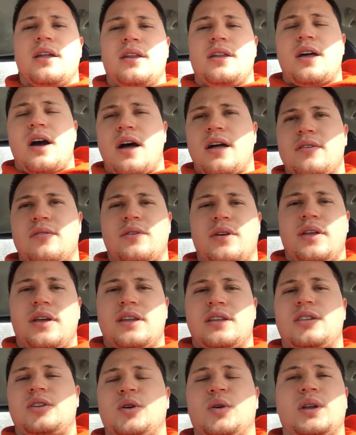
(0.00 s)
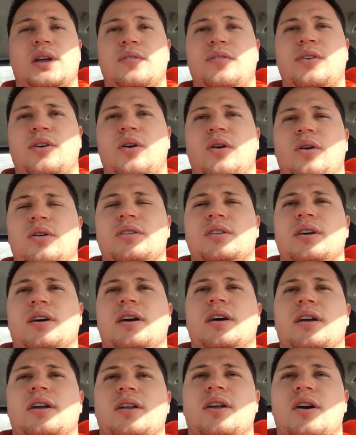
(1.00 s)
not really too difficult
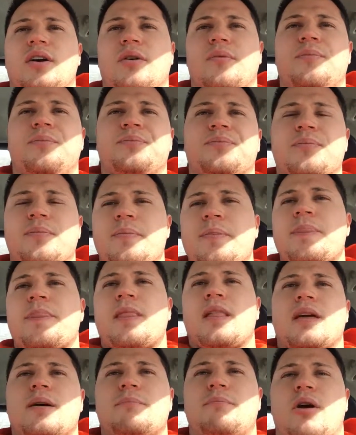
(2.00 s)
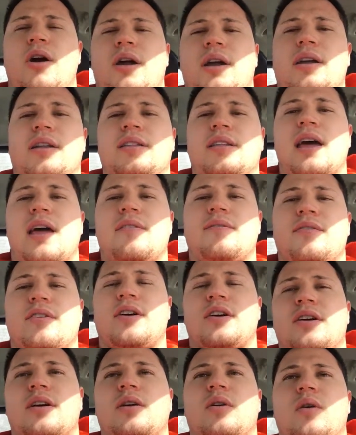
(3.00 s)
to, you know, park in
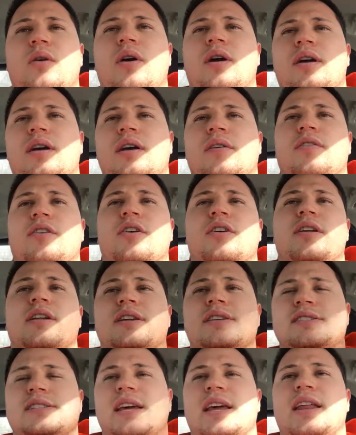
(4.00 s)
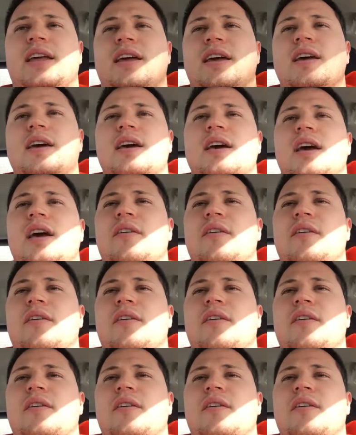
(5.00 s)
Denver, or if you're in the city.